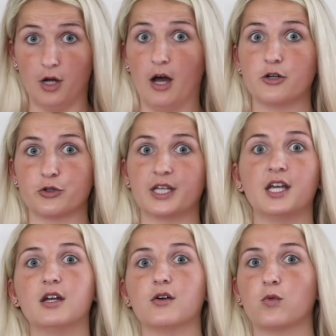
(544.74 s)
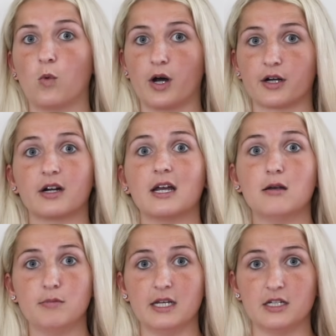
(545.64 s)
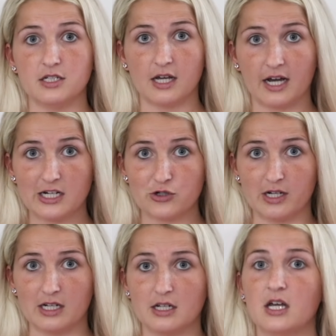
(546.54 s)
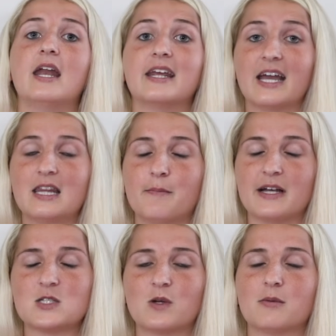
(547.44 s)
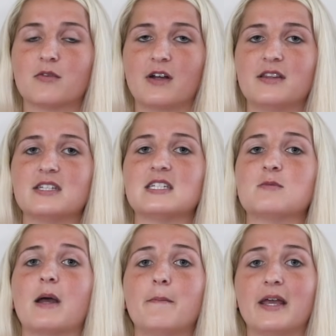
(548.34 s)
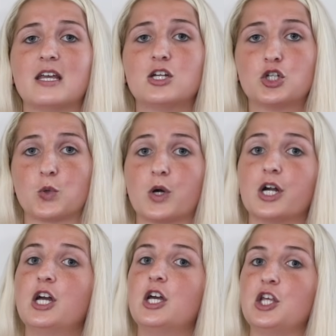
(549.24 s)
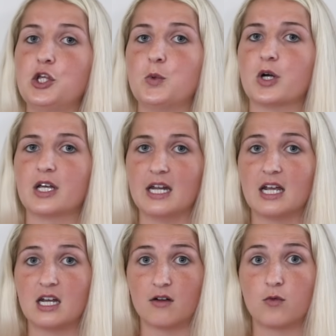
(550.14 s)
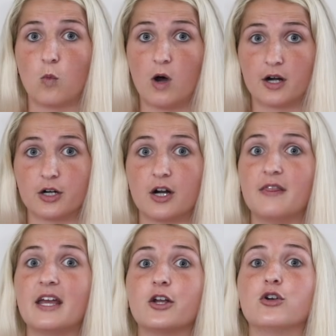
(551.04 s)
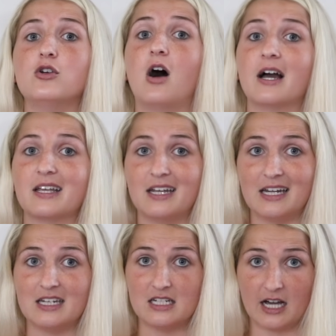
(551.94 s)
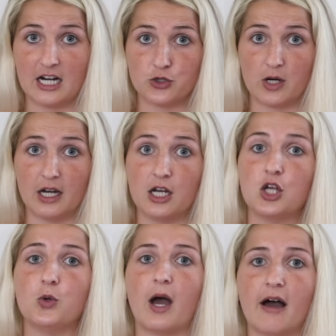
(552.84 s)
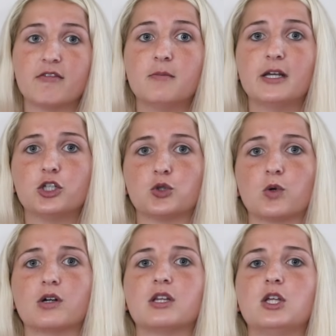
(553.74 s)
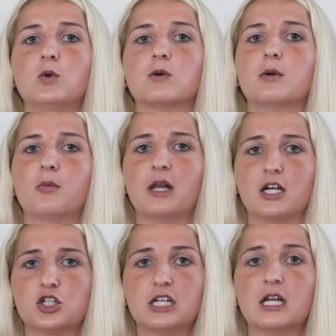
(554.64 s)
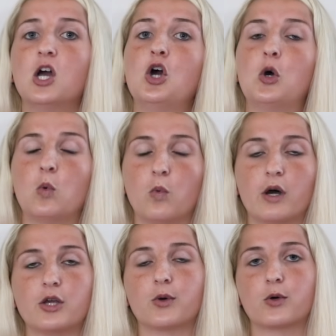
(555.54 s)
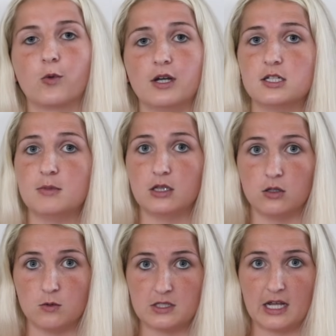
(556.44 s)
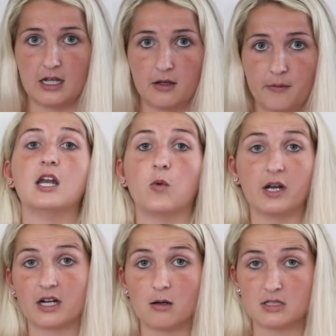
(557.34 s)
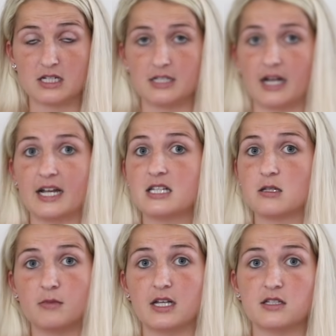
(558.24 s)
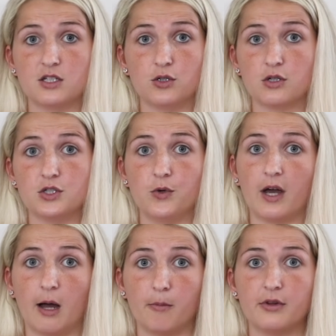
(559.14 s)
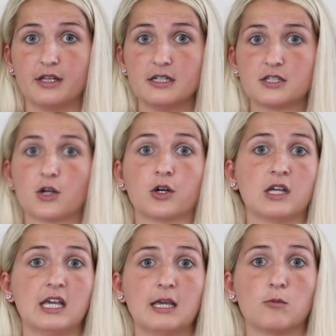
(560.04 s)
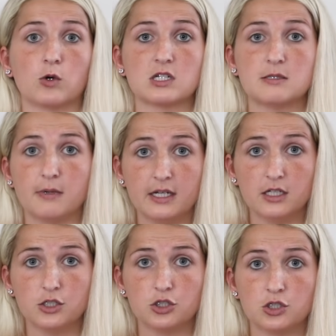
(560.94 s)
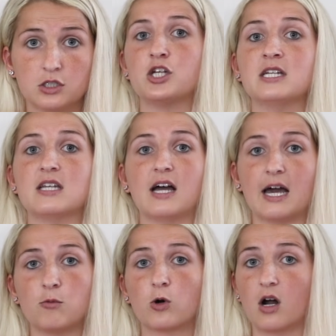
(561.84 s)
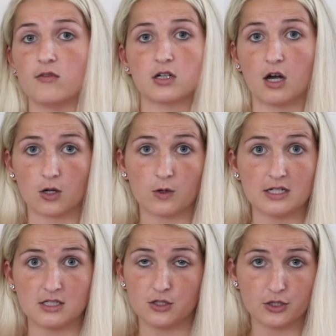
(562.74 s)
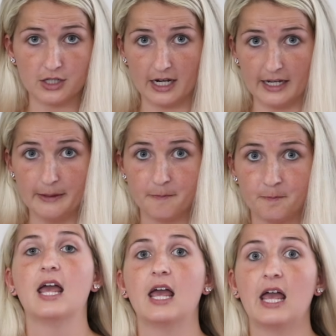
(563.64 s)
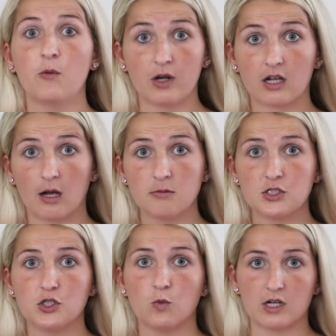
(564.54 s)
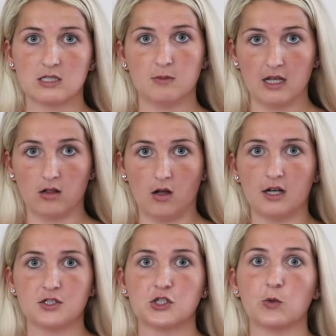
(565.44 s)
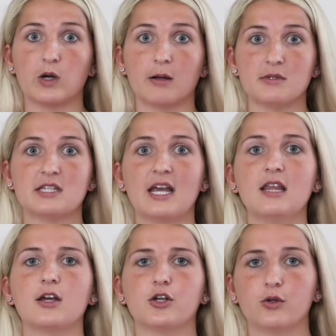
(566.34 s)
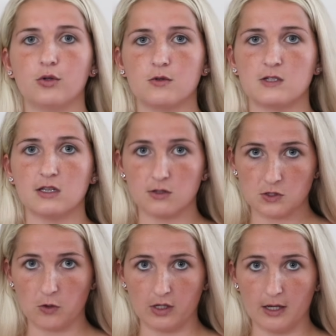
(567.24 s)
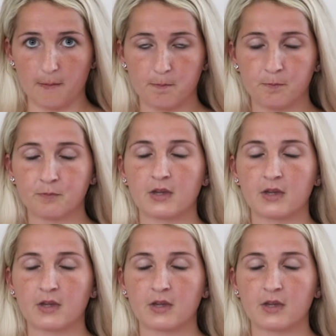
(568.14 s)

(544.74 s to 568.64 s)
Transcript: not drinking enough water and being dehydrated. And again, the best way to prevent this is by making sure you are getting enough water and that you're not getting dehydrated. You have to make sure that you are replenishing what you're going to be losing. Now, when it comes to diet, some things that you can do to help with this are to eat more spinach and to add more avocado into your diet. And when it comes to what is being lost, so when I'm saying that you're losing the sodium,